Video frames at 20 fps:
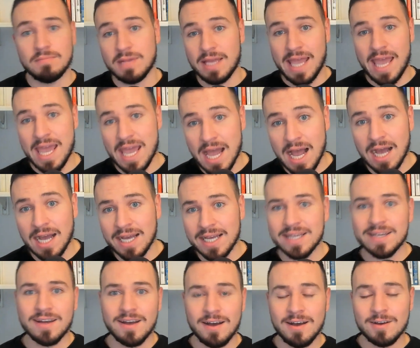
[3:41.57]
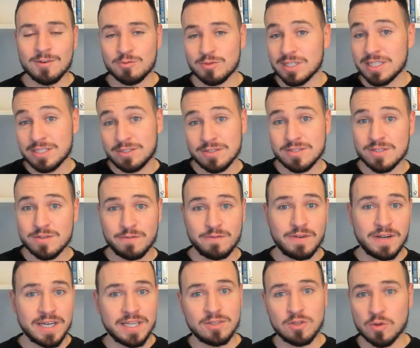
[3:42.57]
AI really just to
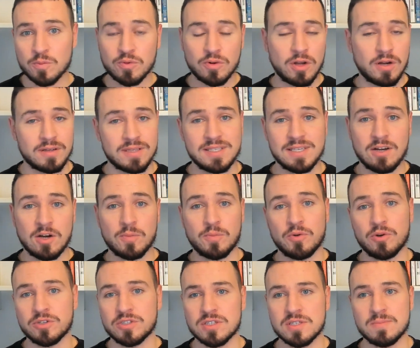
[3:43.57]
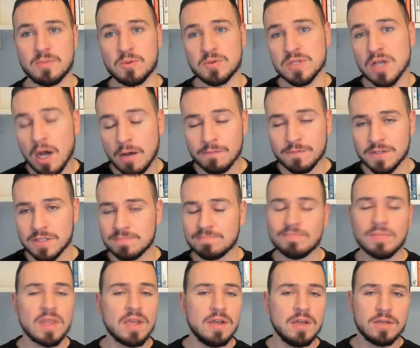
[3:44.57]
find your products that are purchased most often.
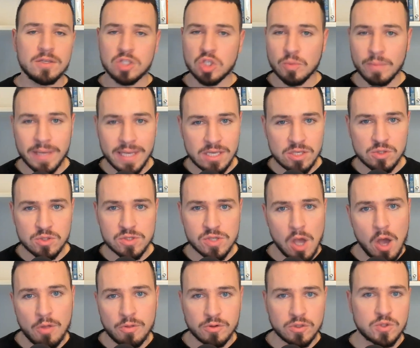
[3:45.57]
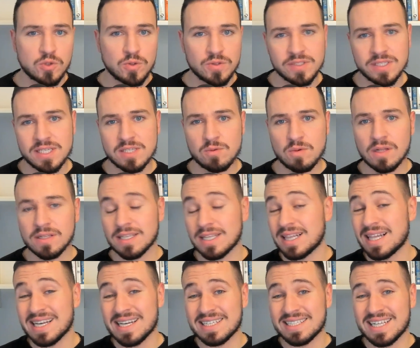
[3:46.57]
You may use other tools as well
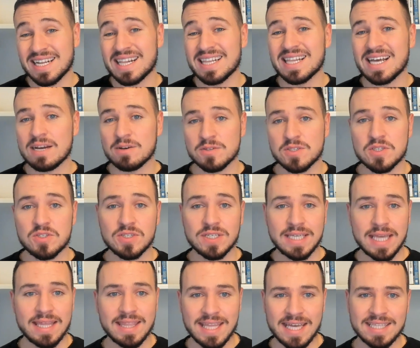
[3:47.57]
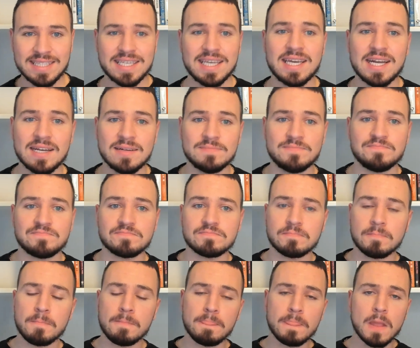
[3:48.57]
that allows you to get that data.
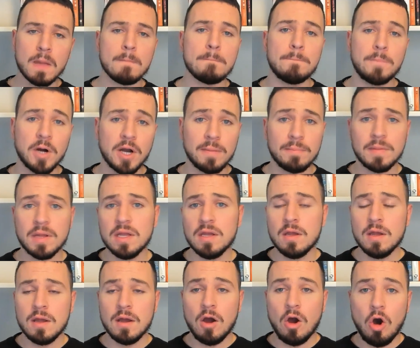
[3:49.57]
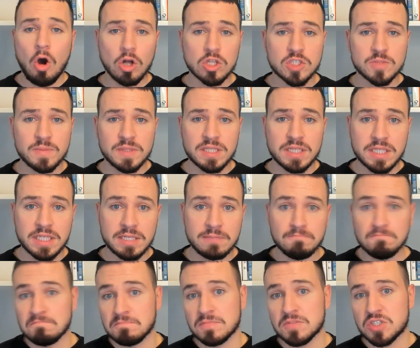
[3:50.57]
But ultimately,
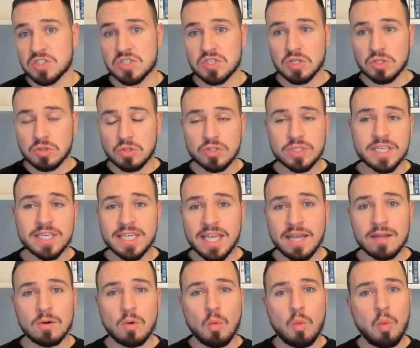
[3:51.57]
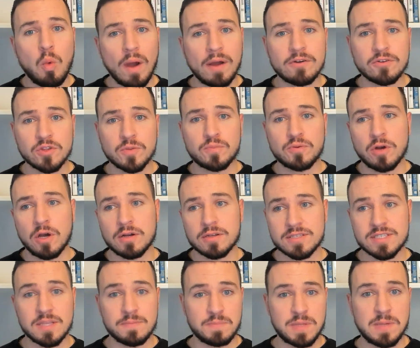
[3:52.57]
just looking at what are the
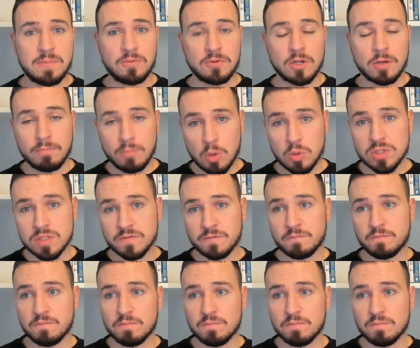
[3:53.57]
products that people are most